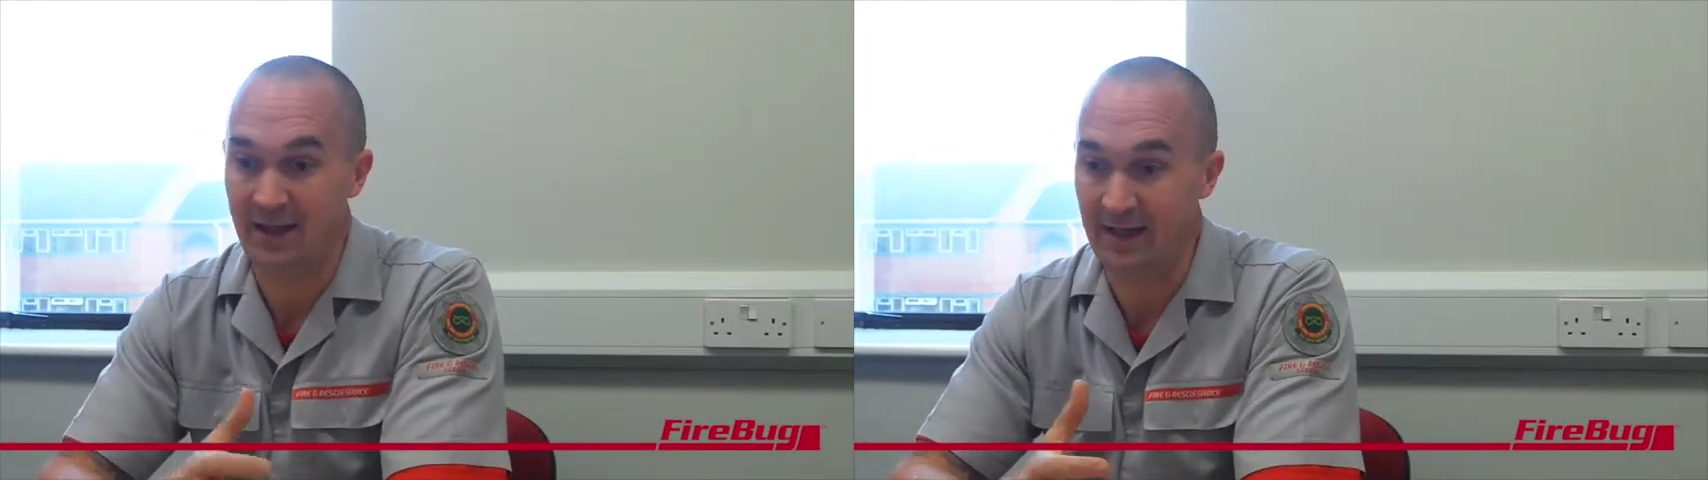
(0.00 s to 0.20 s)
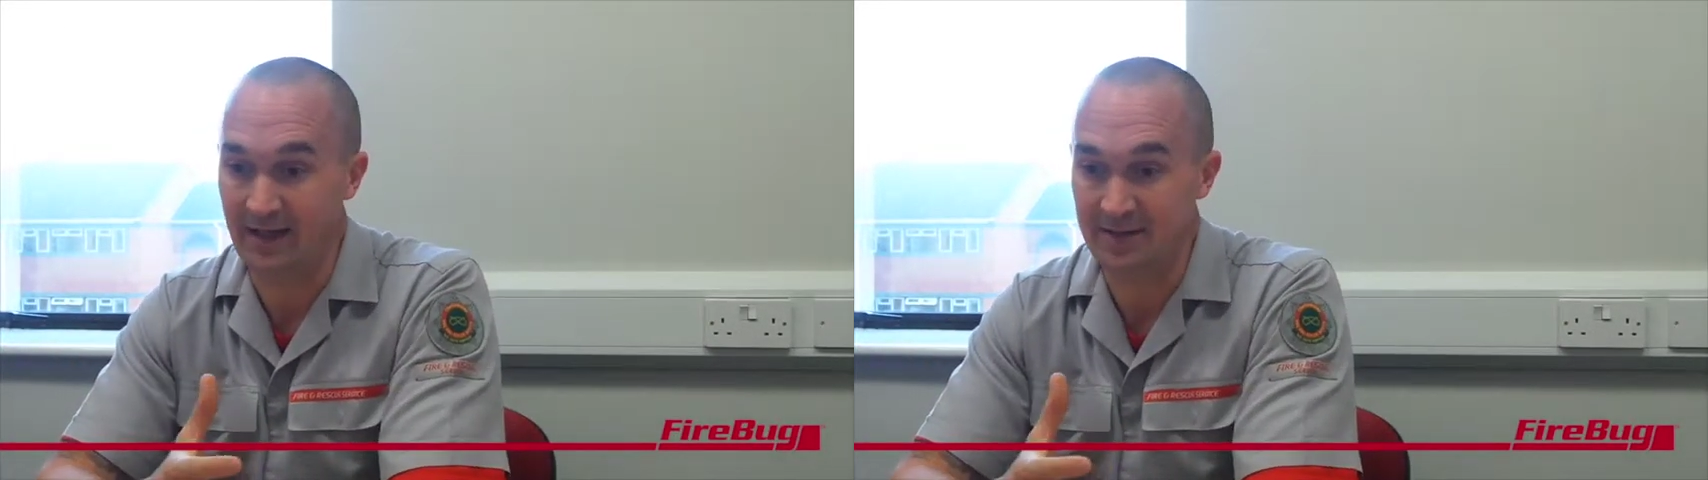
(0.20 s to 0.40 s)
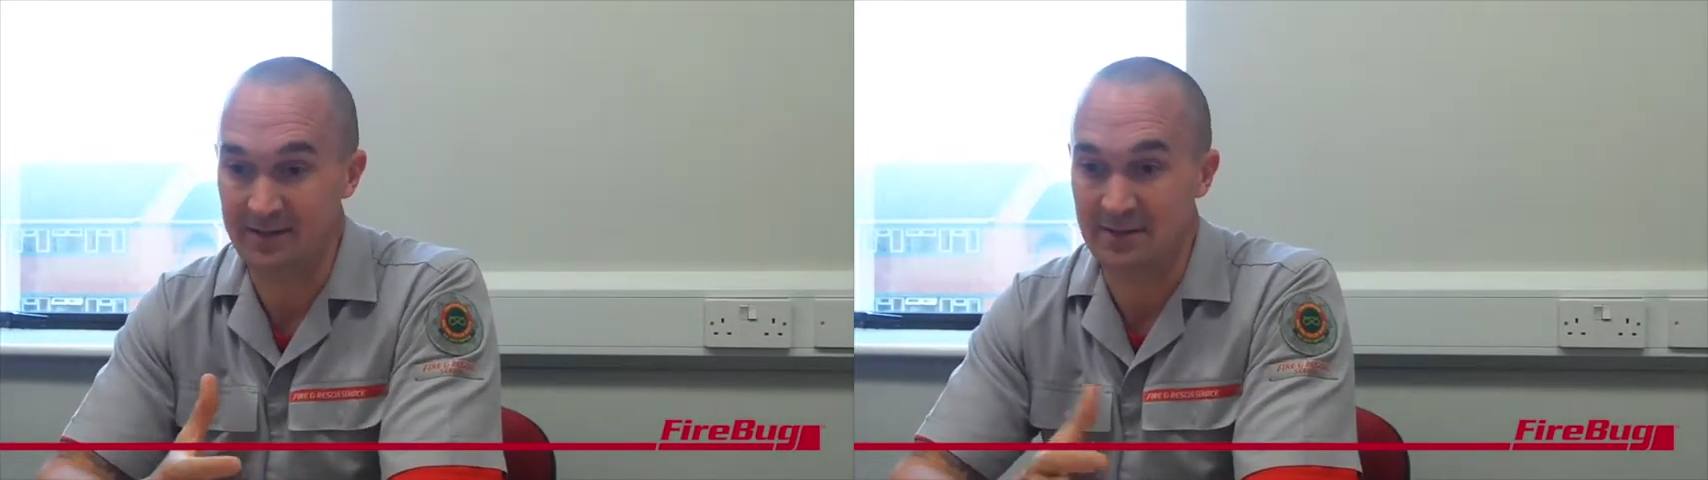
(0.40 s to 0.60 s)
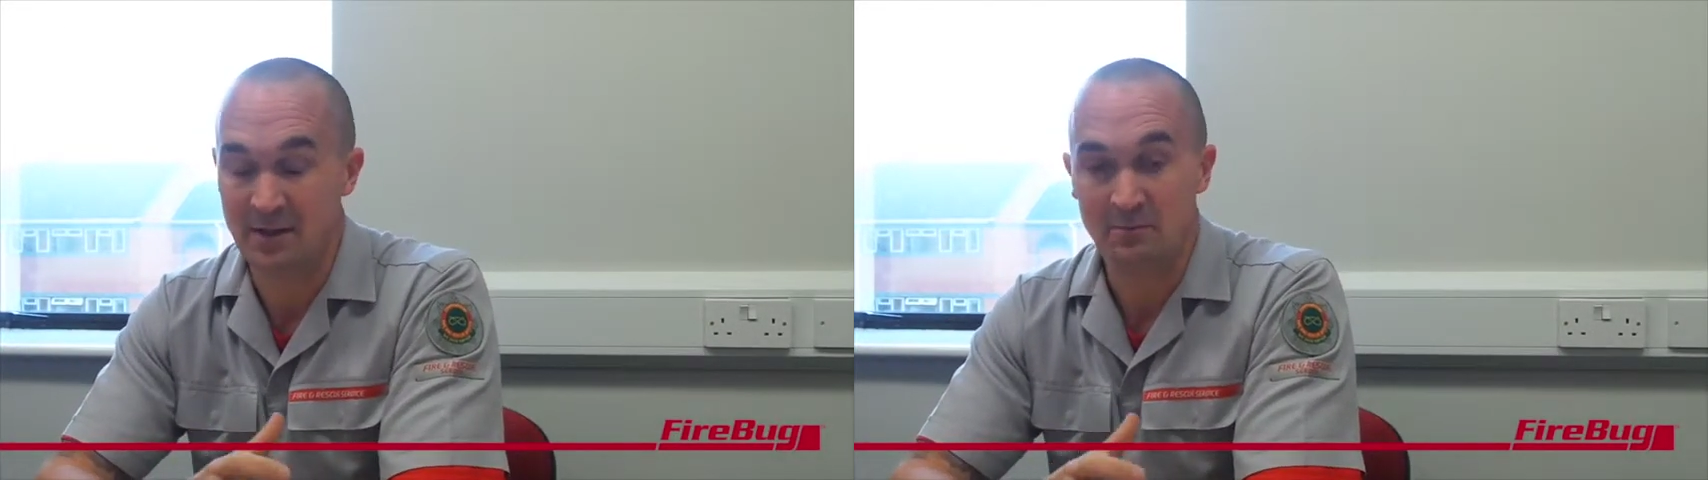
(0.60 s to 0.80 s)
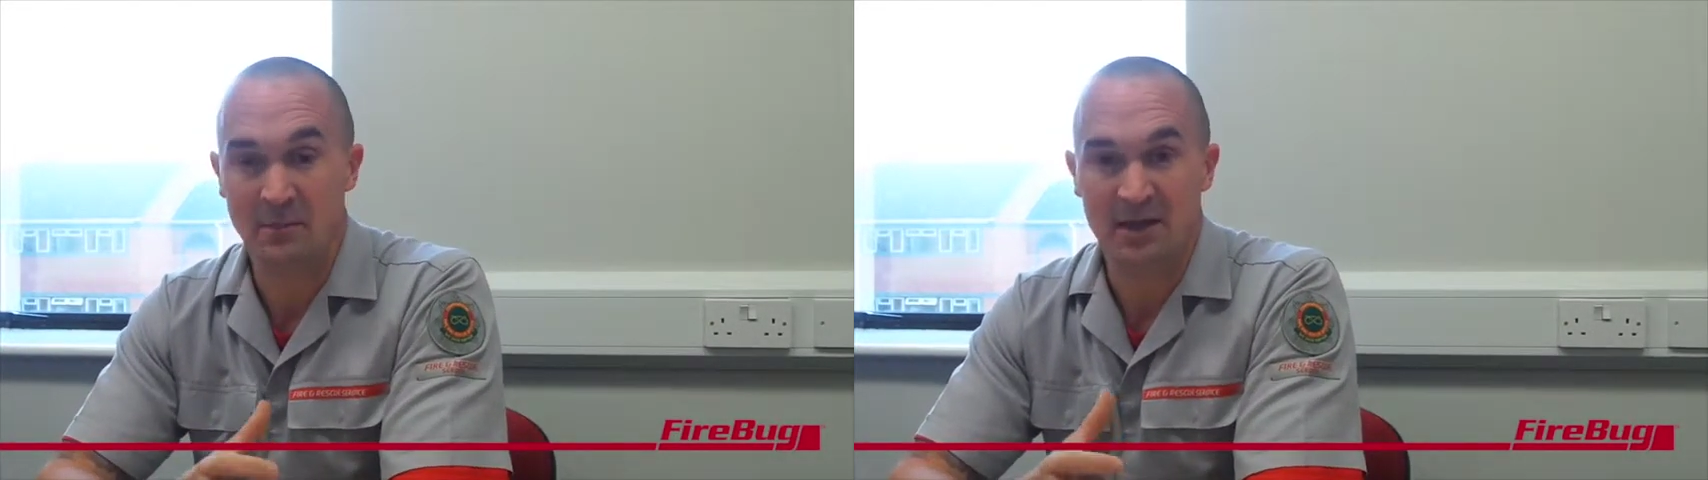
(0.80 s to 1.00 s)
And
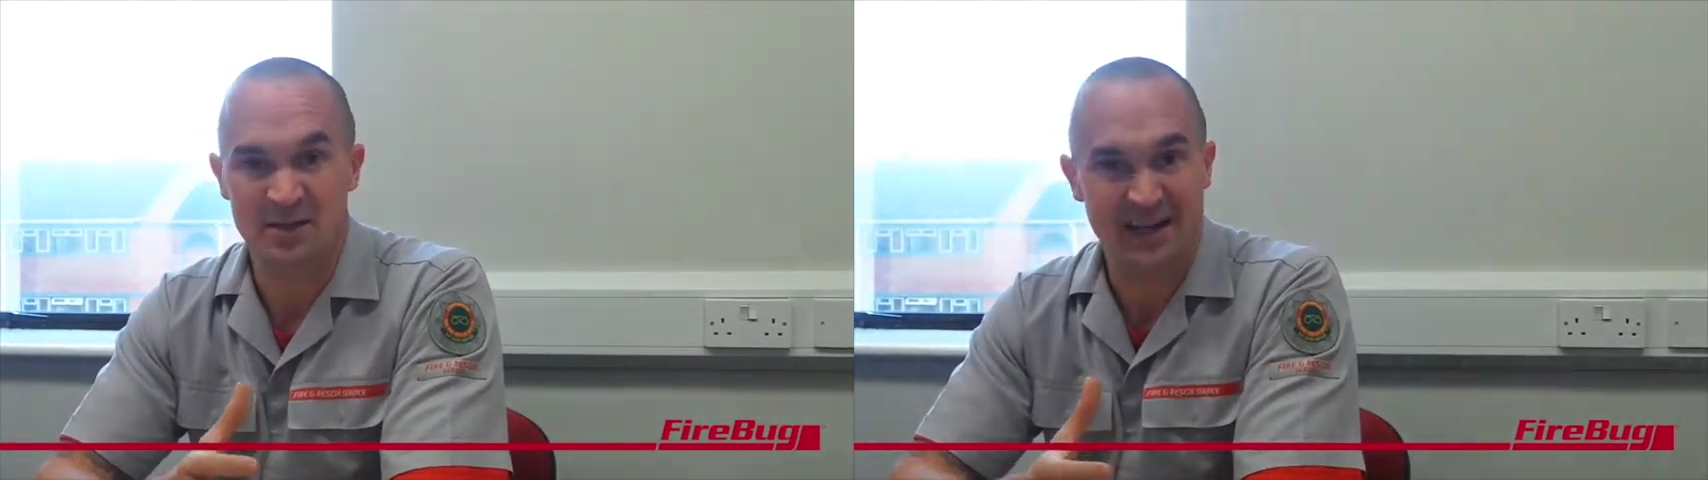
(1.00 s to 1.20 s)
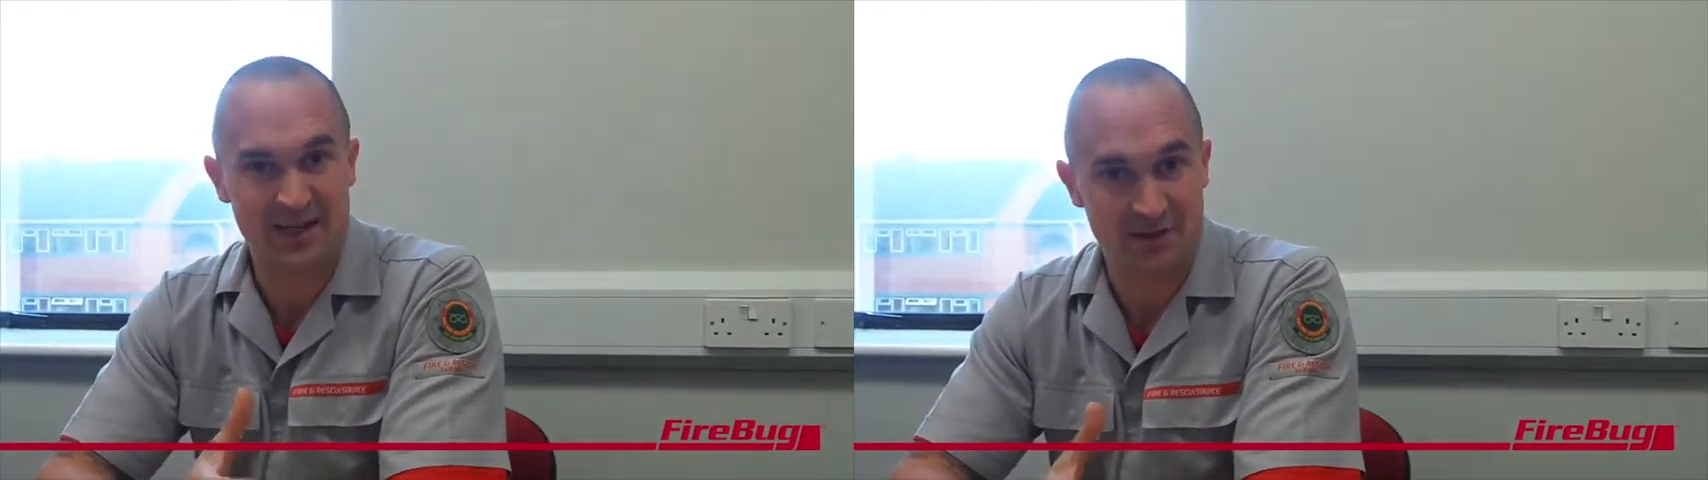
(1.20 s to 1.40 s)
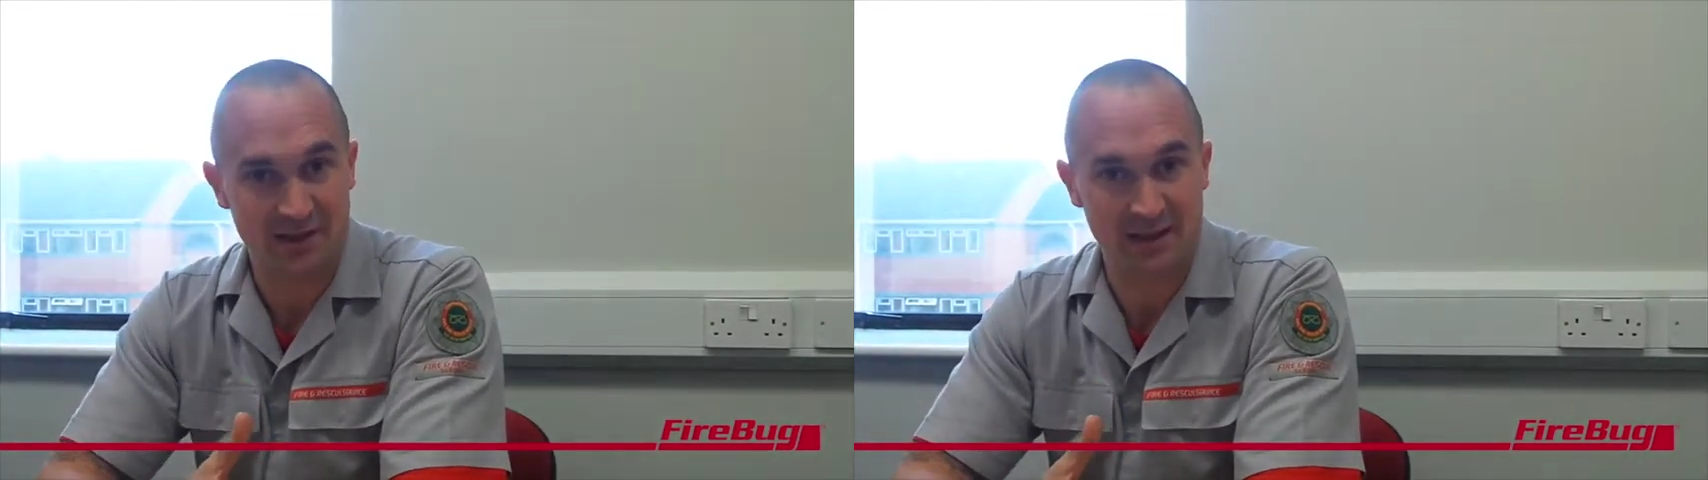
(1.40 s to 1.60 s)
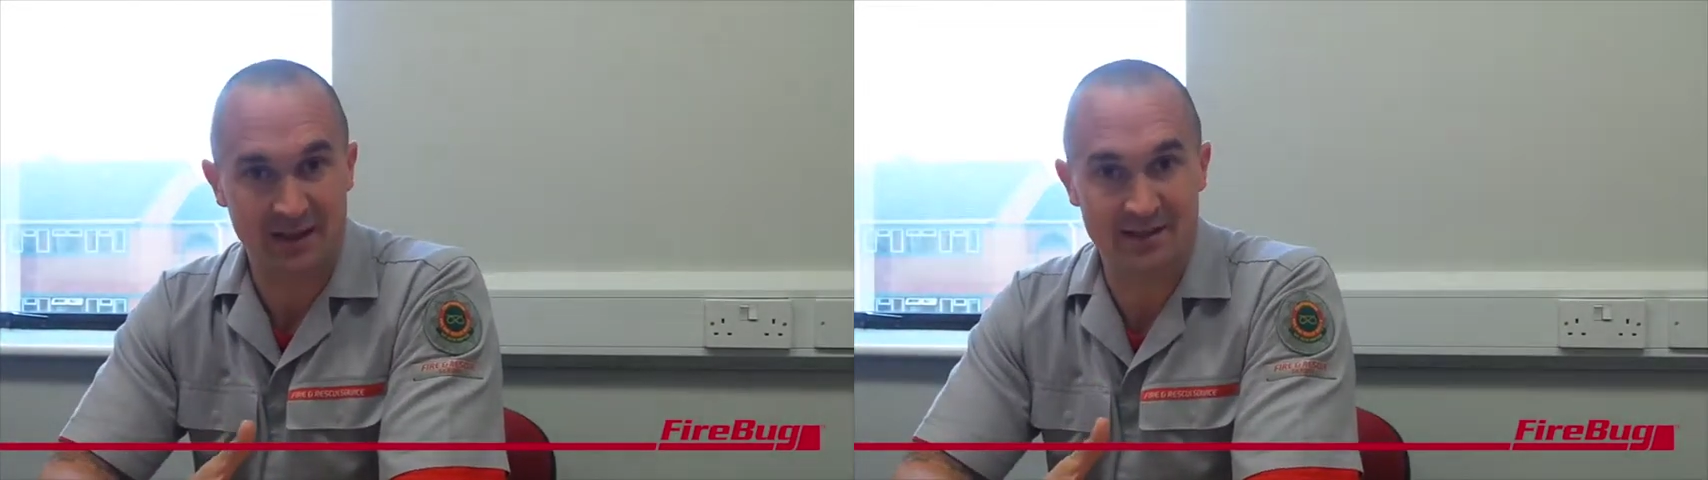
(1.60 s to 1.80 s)
nationally,